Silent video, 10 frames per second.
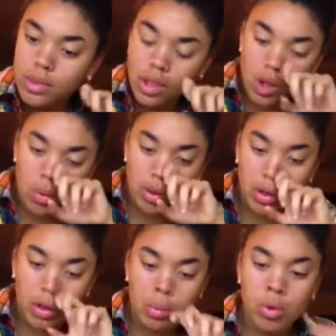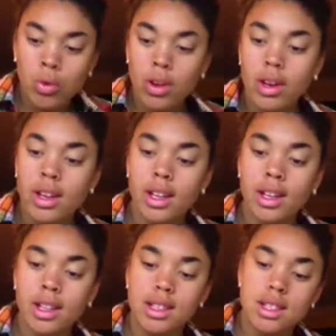going on more
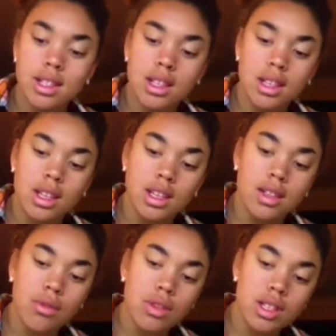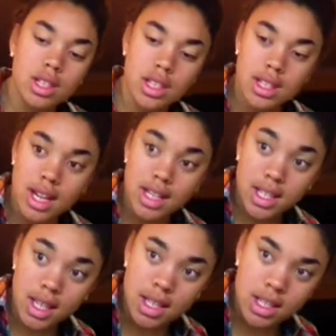is the differences in
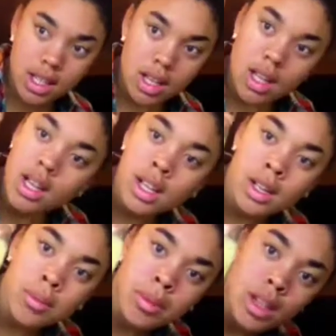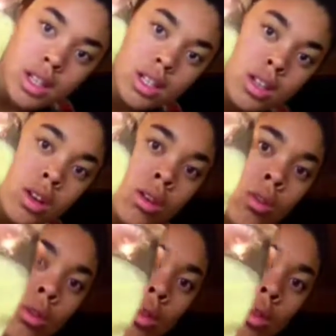densities. So